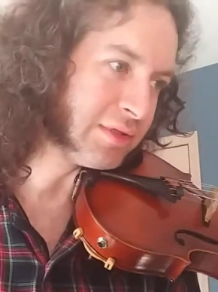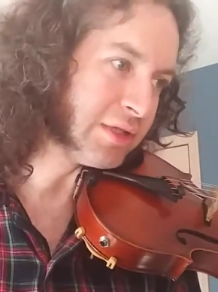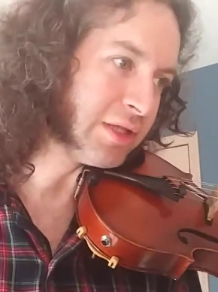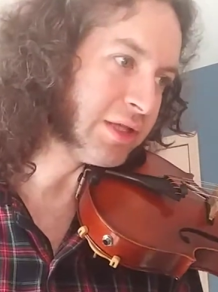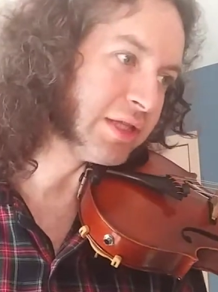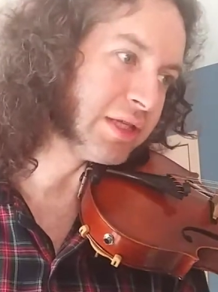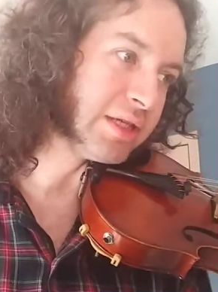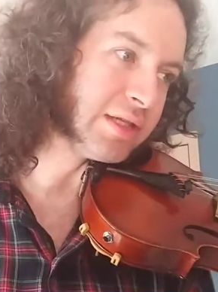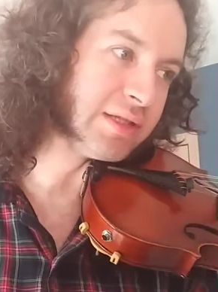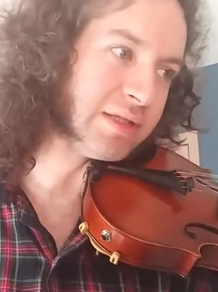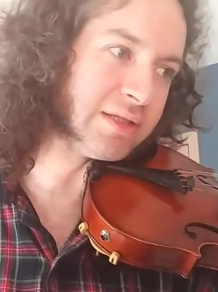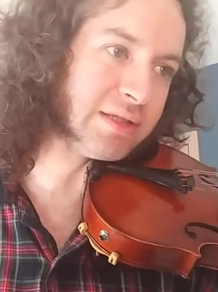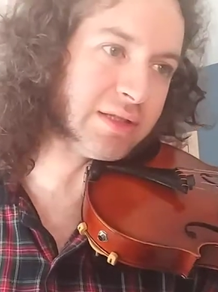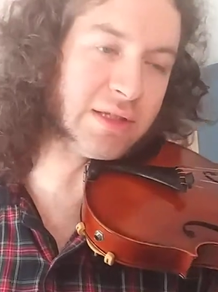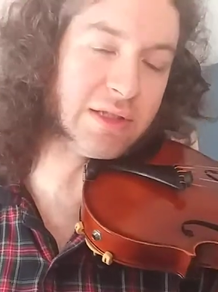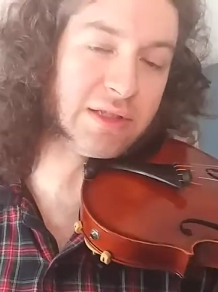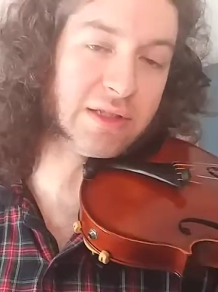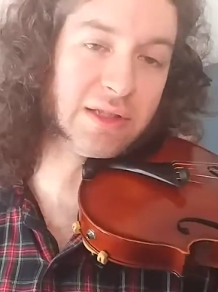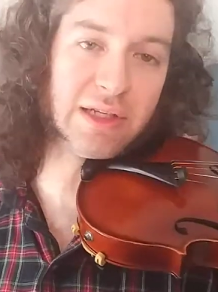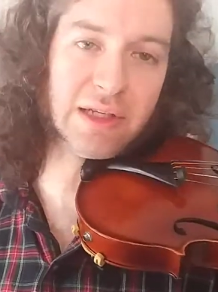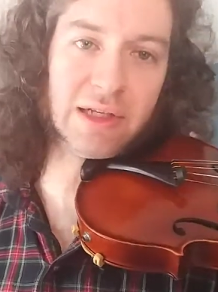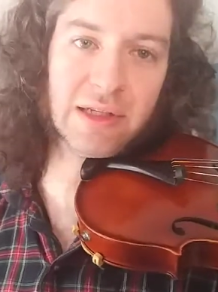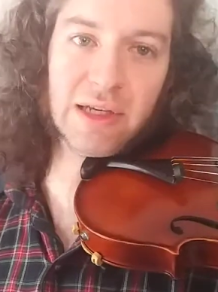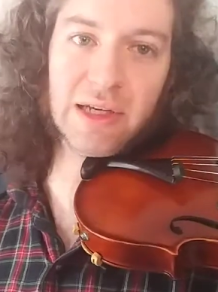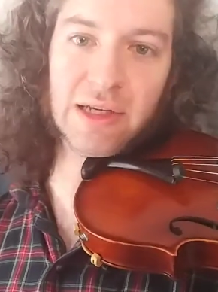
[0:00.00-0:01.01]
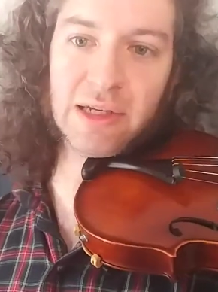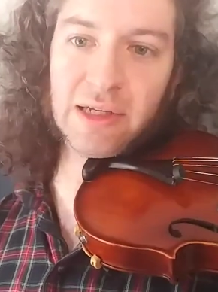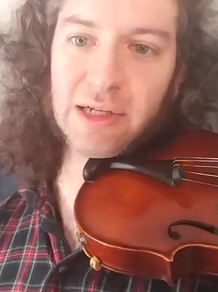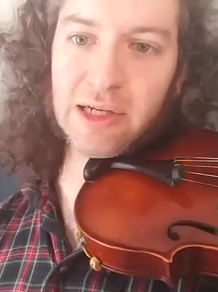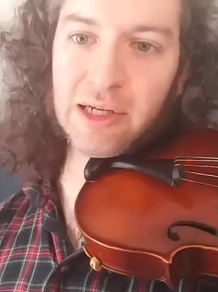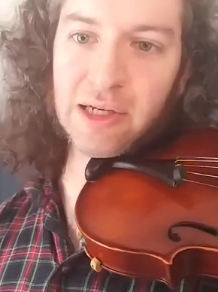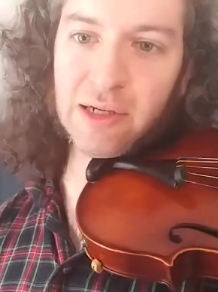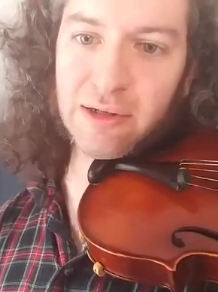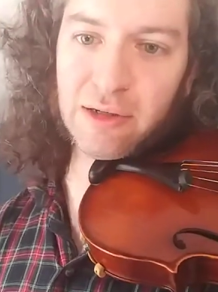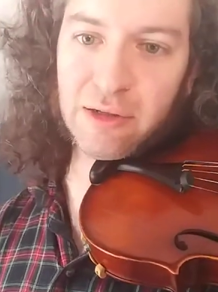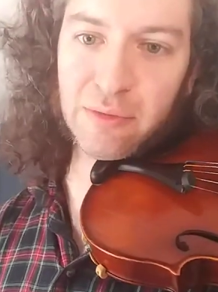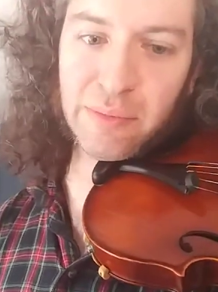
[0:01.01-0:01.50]
it's, it's any
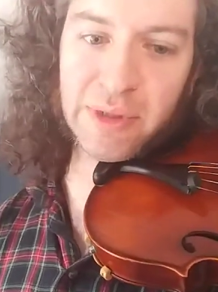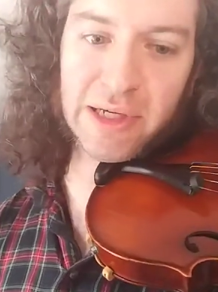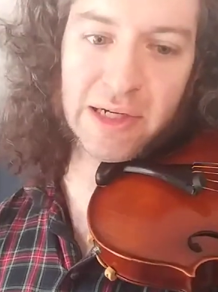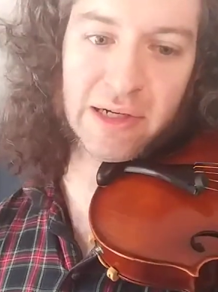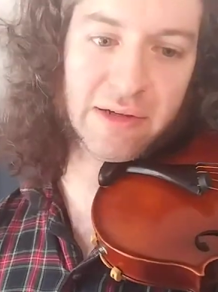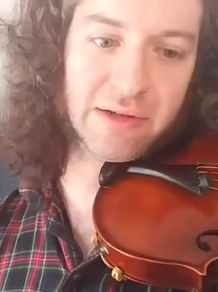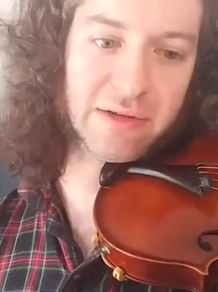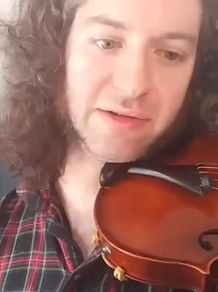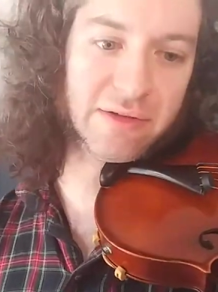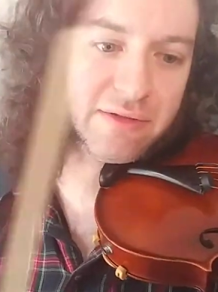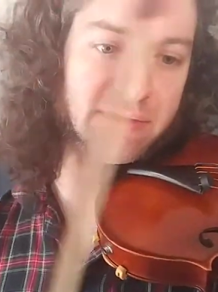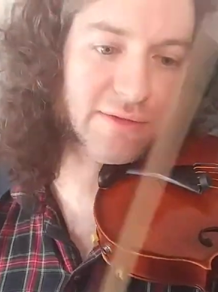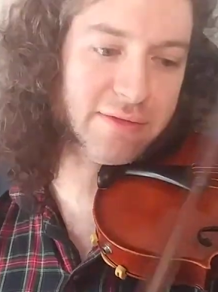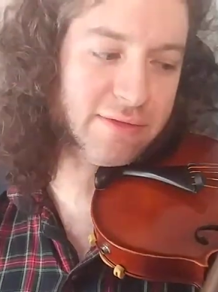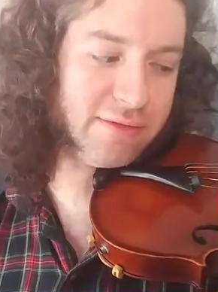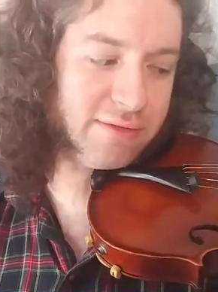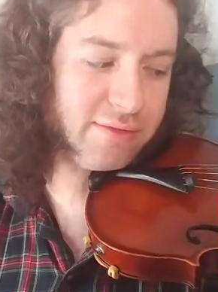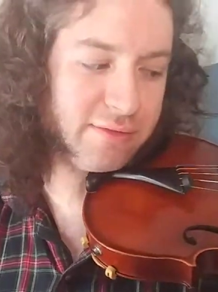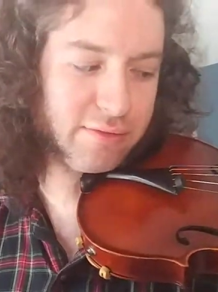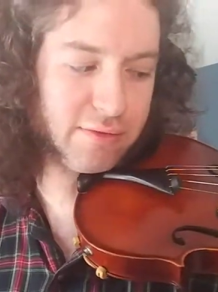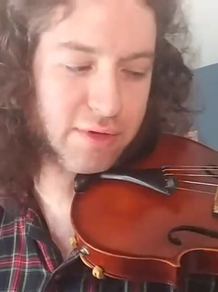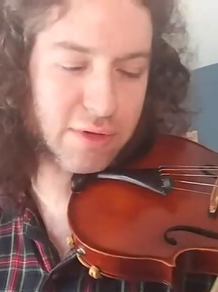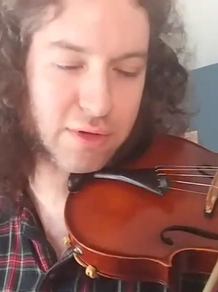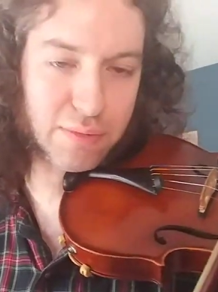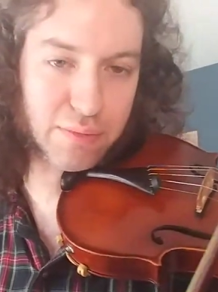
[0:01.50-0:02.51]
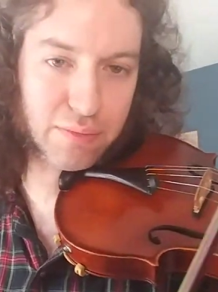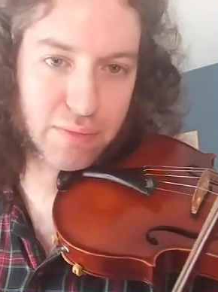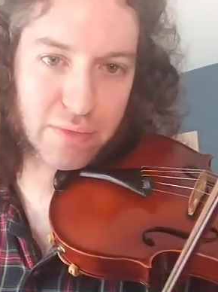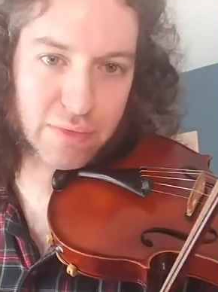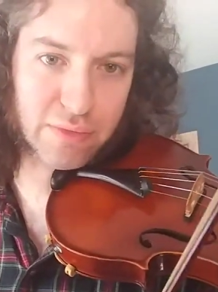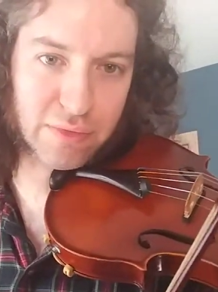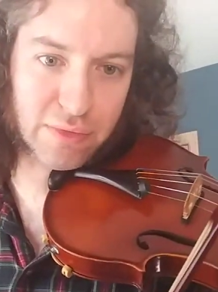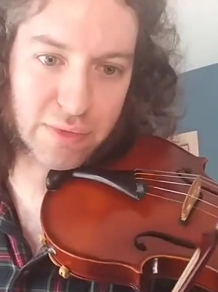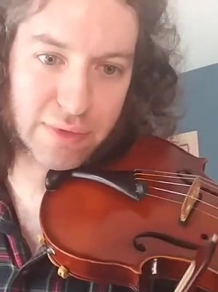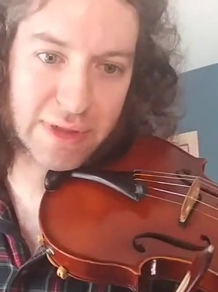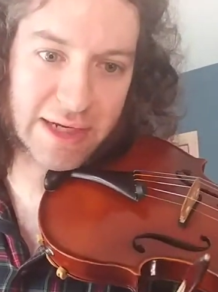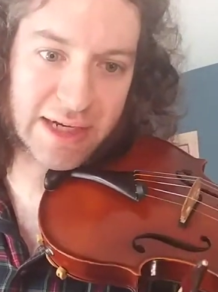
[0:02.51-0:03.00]
kind of repetitive re
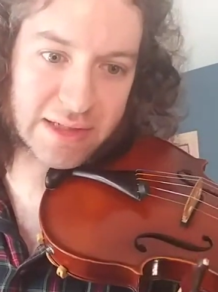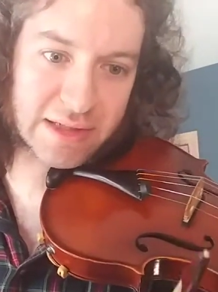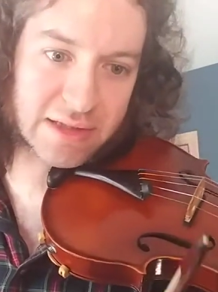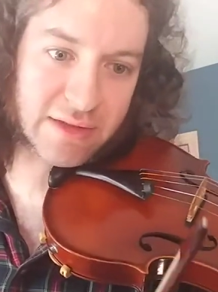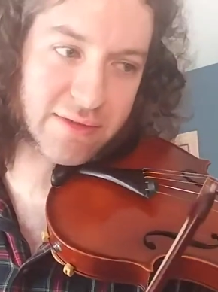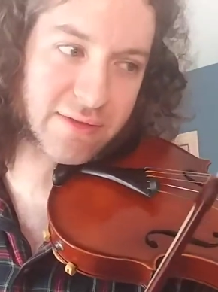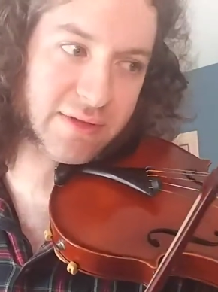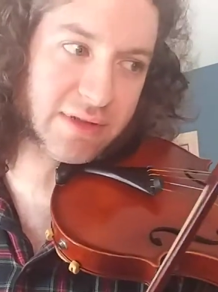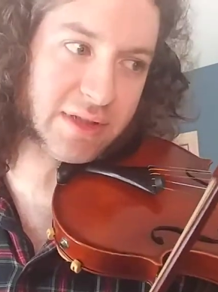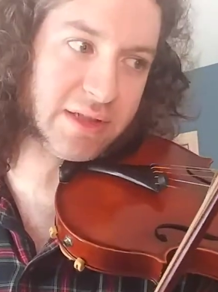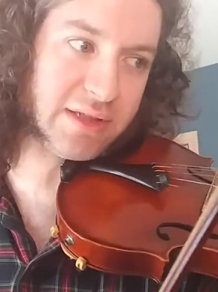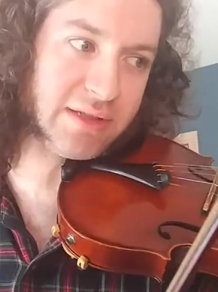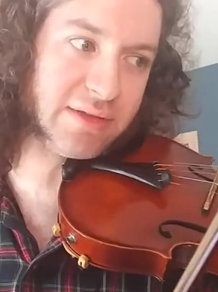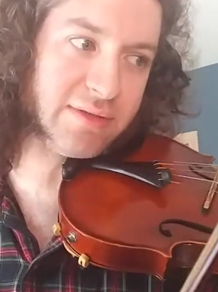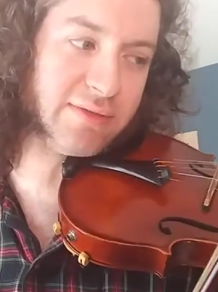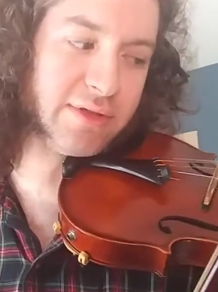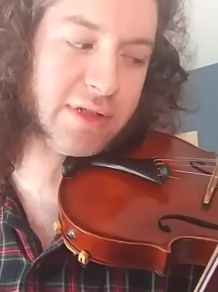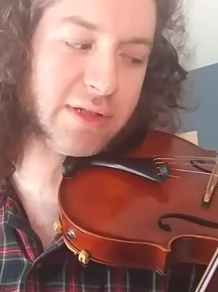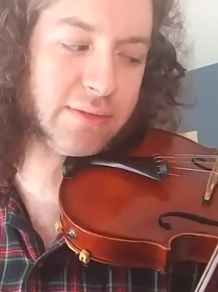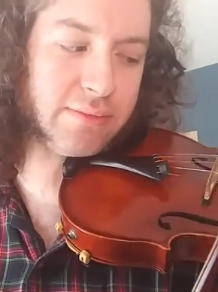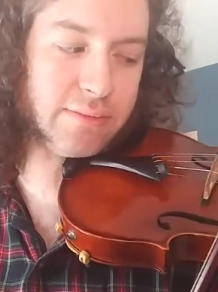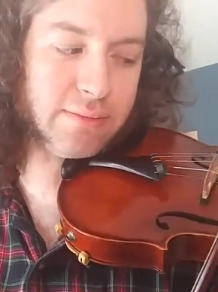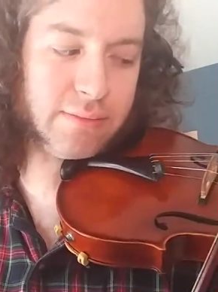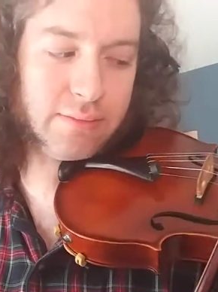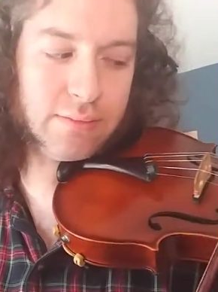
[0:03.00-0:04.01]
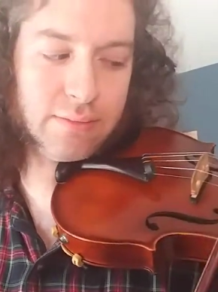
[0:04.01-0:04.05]
activity is fun.